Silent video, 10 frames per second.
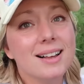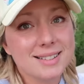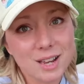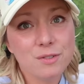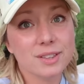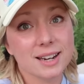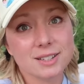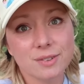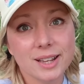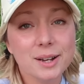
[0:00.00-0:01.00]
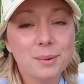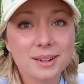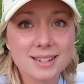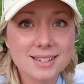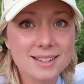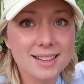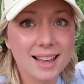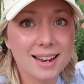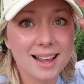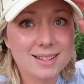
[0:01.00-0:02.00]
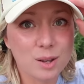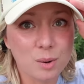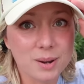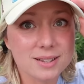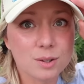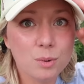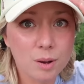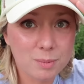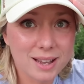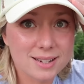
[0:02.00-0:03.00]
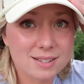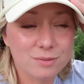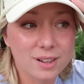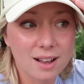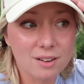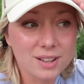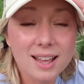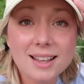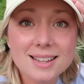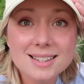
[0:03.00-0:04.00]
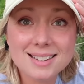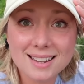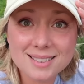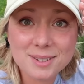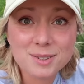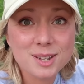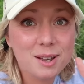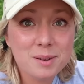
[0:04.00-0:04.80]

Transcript: I'll see you for the next video. And until then, as always, oh, I hope my hat doesn't fly off. Stay enthused.